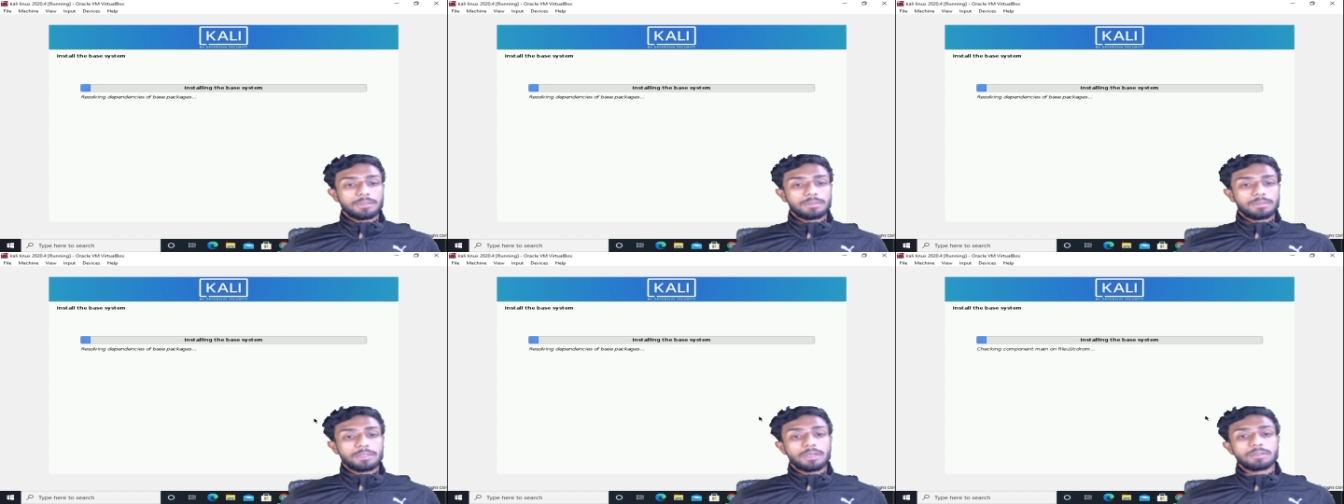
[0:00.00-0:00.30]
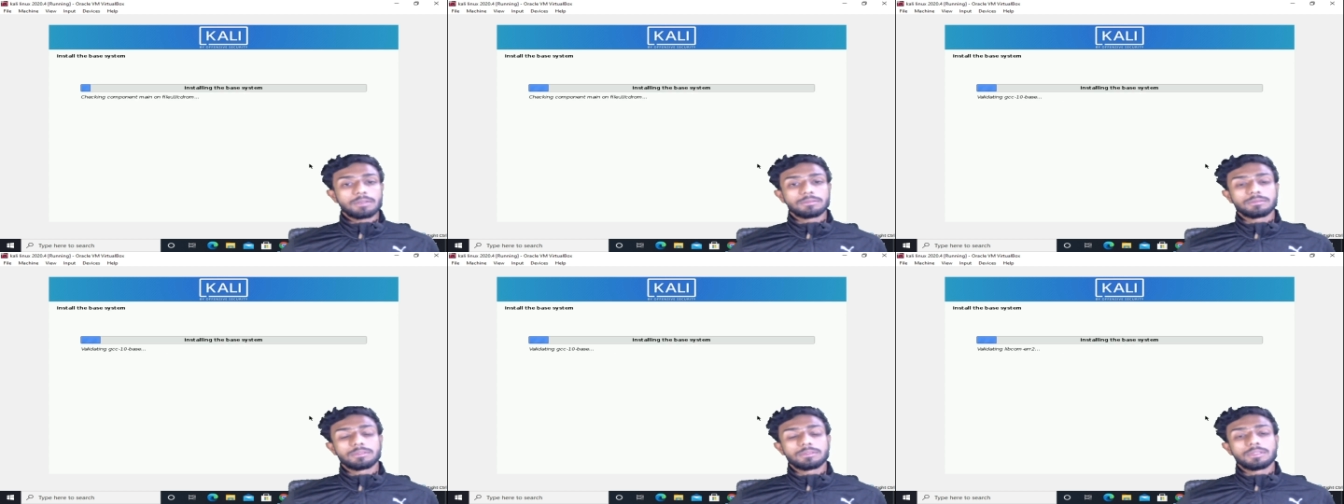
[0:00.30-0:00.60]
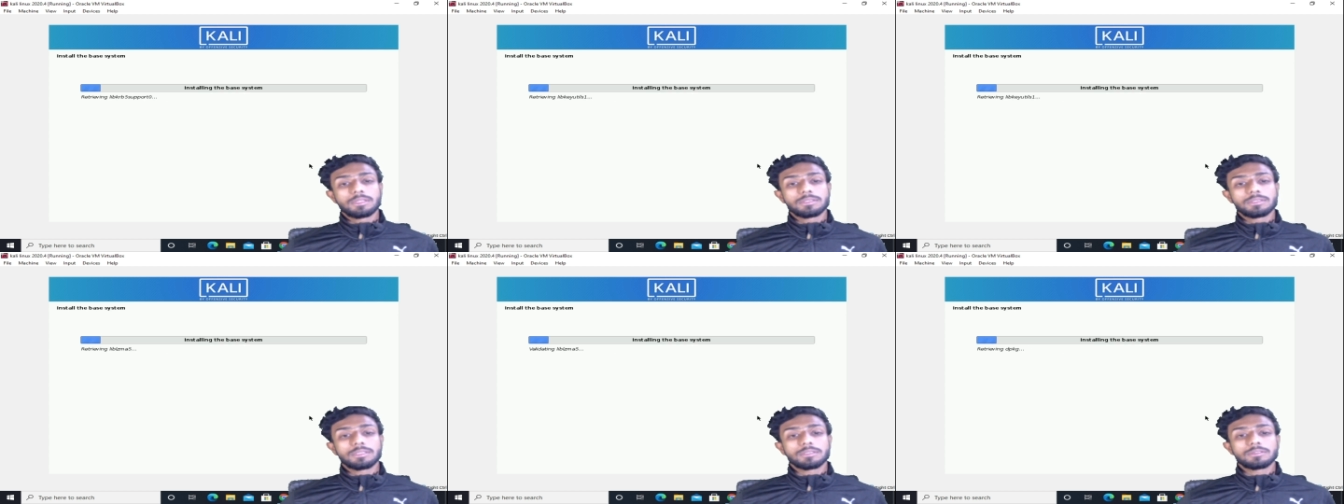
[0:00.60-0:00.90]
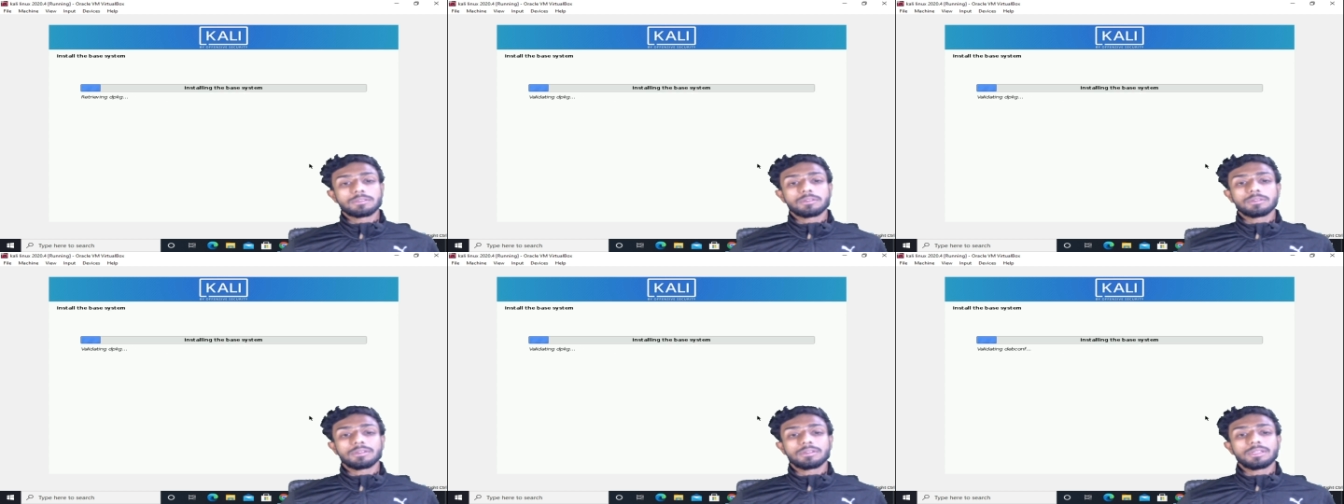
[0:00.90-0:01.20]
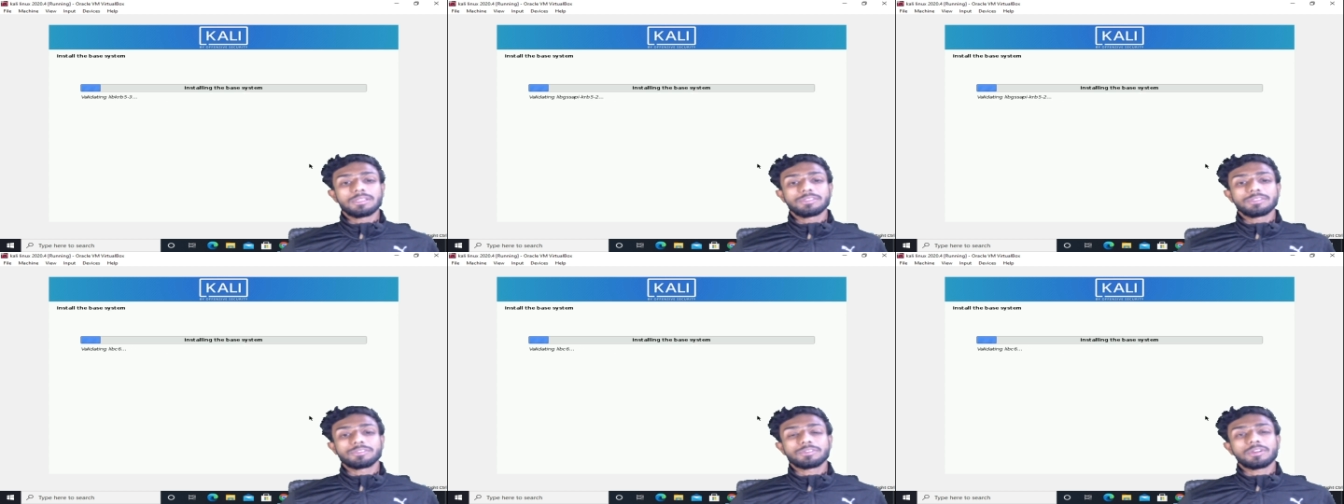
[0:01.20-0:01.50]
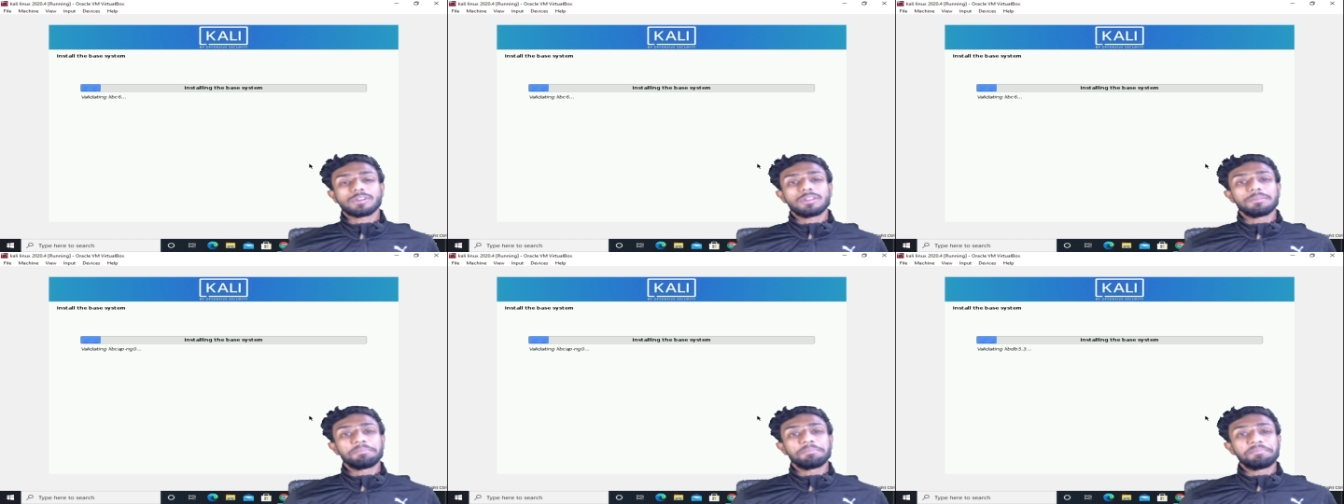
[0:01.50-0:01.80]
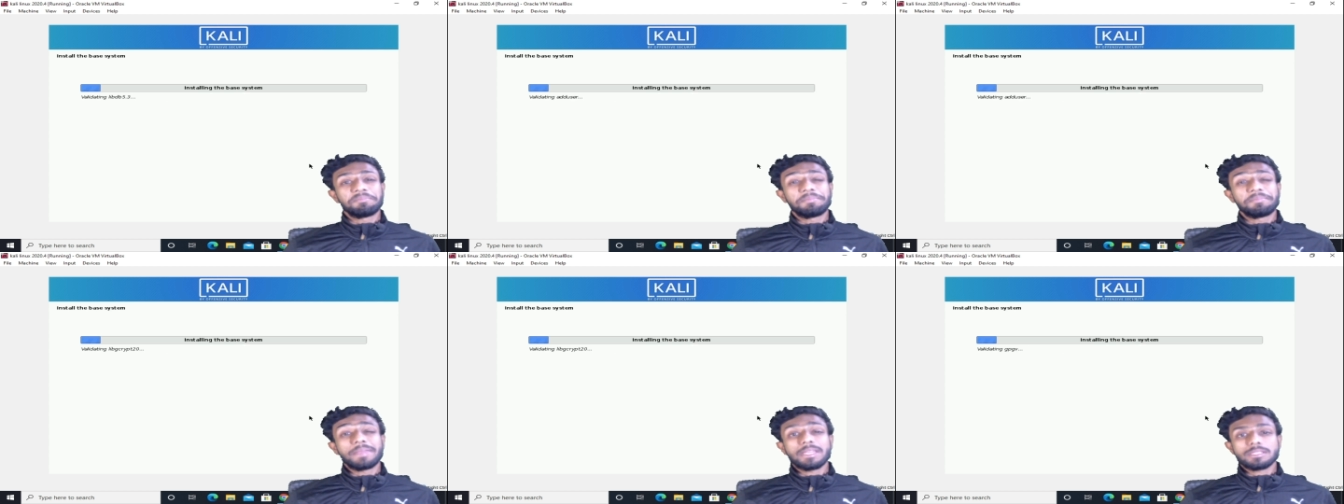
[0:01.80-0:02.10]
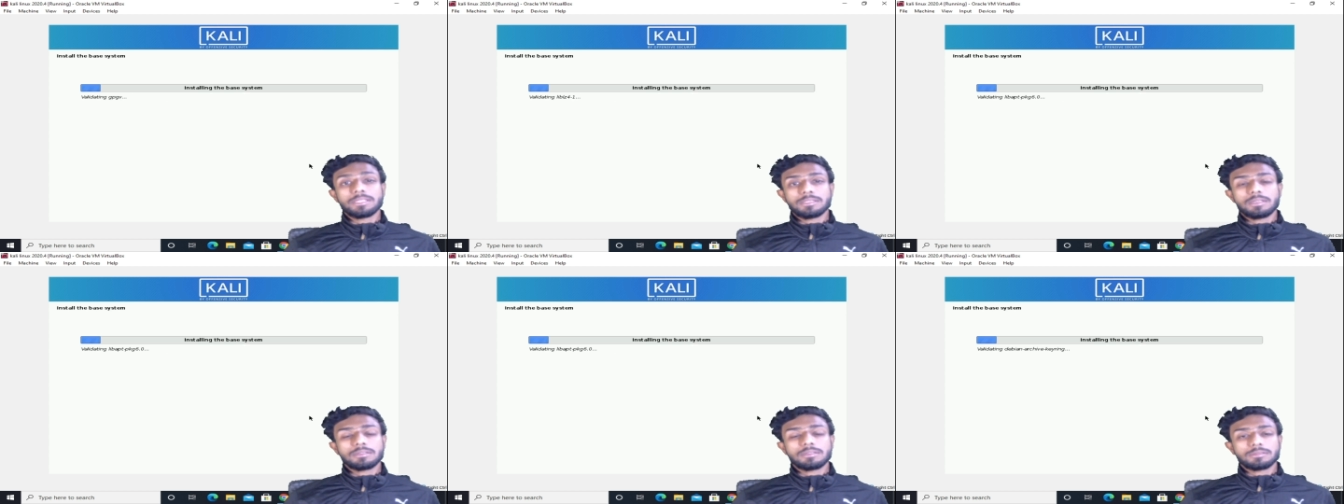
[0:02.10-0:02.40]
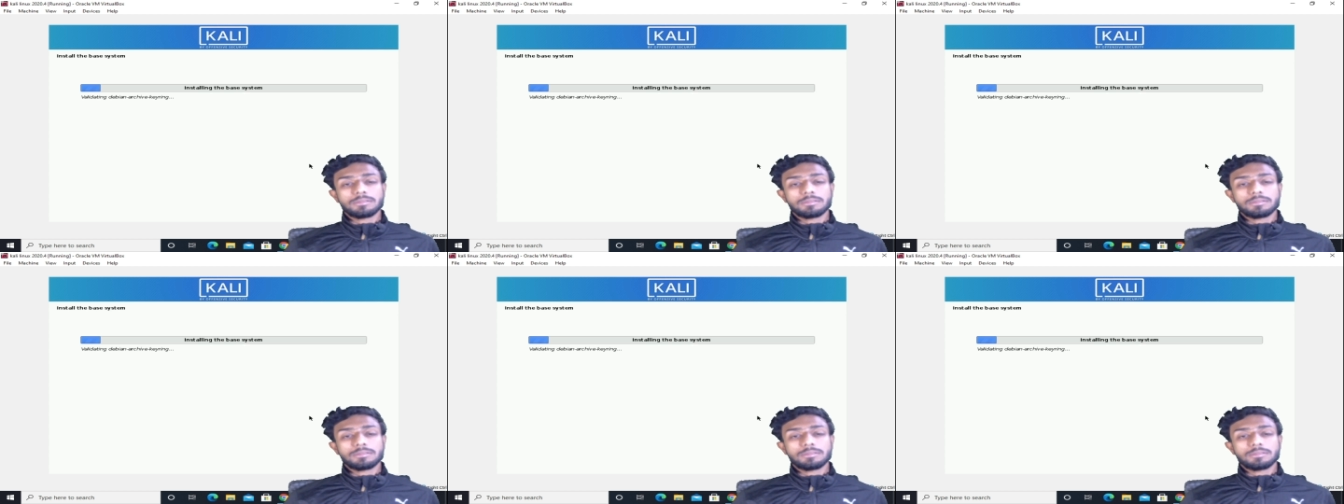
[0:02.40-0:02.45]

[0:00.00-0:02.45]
now this is gonna install basic